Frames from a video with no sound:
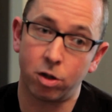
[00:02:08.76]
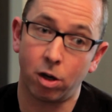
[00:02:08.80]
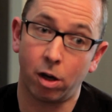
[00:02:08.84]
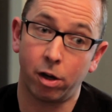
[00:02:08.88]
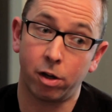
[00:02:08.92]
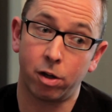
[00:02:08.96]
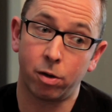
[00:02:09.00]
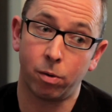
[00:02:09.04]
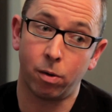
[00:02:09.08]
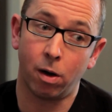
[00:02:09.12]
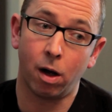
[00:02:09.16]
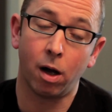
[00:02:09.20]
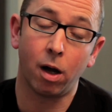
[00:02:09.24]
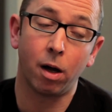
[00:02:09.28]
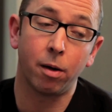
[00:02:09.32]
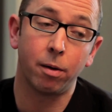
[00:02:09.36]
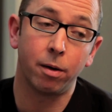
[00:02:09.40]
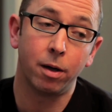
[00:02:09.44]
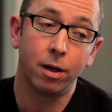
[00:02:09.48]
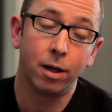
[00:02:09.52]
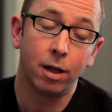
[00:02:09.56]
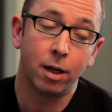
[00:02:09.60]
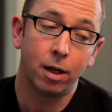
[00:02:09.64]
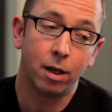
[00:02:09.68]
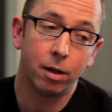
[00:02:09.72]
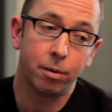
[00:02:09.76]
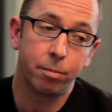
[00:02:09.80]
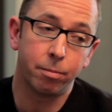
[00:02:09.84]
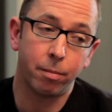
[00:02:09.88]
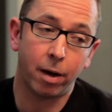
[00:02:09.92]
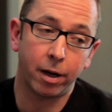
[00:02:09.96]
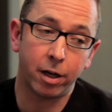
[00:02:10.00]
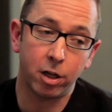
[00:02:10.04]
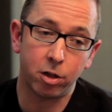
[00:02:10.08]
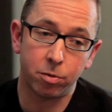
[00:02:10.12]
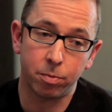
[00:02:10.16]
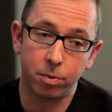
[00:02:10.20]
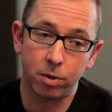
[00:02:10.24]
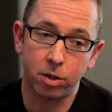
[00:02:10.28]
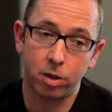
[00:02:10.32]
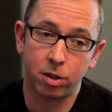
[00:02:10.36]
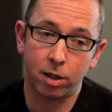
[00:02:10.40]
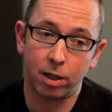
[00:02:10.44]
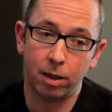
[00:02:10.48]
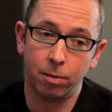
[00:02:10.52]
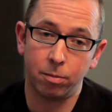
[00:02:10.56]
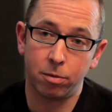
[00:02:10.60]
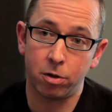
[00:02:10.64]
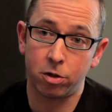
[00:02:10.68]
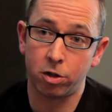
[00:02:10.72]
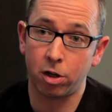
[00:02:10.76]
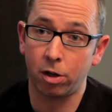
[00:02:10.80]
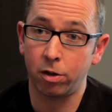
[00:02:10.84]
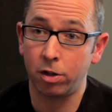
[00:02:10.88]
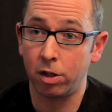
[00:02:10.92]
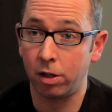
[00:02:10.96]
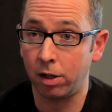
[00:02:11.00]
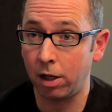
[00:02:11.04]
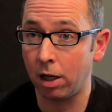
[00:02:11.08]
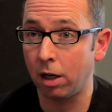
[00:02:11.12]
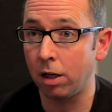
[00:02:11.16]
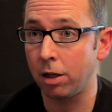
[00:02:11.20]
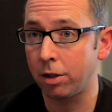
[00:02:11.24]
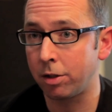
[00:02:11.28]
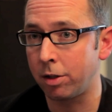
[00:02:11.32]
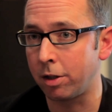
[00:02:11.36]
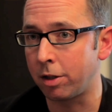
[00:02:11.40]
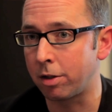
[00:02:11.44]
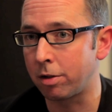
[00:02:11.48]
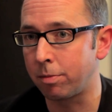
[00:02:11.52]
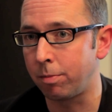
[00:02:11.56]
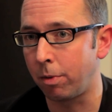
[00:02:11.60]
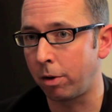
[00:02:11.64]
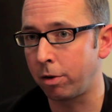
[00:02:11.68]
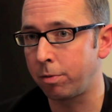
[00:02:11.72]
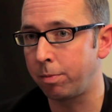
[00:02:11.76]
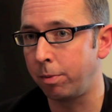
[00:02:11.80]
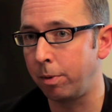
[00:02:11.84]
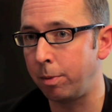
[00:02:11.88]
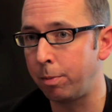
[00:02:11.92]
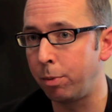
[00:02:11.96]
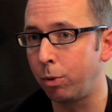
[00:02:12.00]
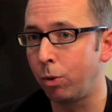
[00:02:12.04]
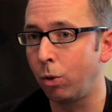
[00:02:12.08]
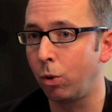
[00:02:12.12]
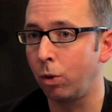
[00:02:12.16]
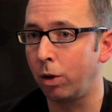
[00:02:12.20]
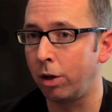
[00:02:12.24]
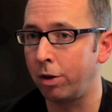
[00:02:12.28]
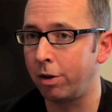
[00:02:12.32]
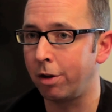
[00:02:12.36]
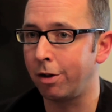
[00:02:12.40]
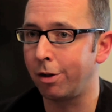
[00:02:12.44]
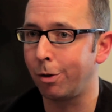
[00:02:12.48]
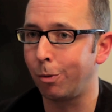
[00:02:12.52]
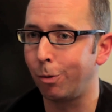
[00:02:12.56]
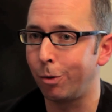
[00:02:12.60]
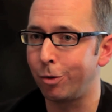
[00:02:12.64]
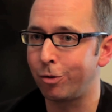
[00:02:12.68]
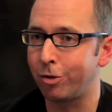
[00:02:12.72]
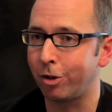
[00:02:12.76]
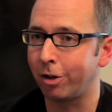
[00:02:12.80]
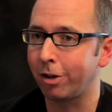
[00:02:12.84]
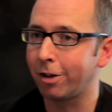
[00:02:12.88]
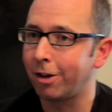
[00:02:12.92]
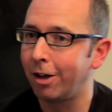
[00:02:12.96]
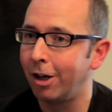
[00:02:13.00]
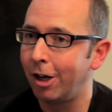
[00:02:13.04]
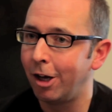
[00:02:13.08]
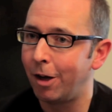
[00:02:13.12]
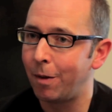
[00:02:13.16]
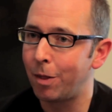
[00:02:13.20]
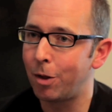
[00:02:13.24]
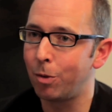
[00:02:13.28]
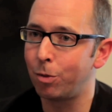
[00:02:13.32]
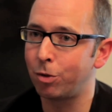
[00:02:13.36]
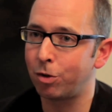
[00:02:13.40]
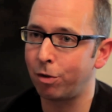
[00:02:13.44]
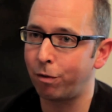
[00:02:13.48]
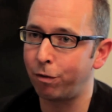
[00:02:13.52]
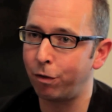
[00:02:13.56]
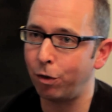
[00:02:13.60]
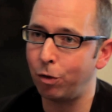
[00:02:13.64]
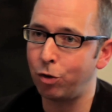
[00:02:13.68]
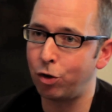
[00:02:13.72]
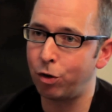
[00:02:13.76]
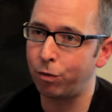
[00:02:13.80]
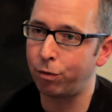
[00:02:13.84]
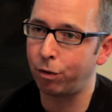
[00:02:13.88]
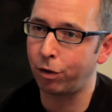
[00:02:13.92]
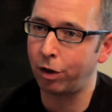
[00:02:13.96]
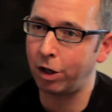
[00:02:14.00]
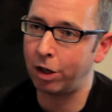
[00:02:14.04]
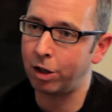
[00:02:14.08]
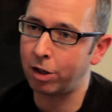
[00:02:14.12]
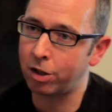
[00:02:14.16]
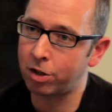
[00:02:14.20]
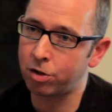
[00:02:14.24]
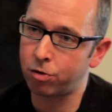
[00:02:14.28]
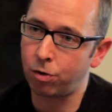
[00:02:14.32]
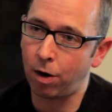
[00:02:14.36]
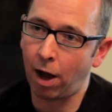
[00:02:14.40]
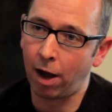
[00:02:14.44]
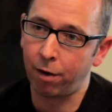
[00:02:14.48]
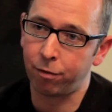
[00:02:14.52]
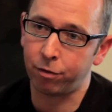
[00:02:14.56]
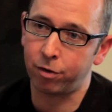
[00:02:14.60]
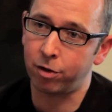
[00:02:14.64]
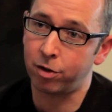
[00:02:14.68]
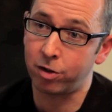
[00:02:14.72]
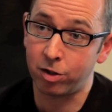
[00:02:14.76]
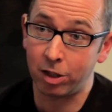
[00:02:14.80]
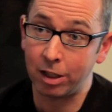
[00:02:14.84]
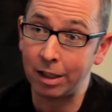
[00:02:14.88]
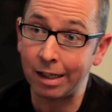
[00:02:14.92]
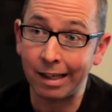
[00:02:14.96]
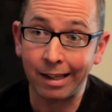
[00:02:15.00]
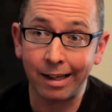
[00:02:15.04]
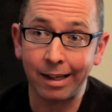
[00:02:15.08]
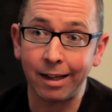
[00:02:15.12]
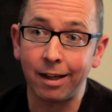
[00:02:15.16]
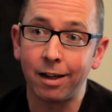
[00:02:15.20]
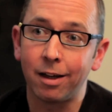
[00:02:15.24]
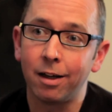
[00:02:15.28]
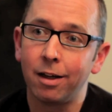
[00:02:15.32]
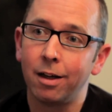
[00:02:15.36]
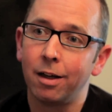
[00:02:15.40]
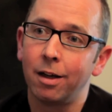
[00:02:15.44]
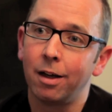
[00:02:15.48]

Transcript: show to our management team, to show to the artists, most importantly, that there was a future for the industry after CD.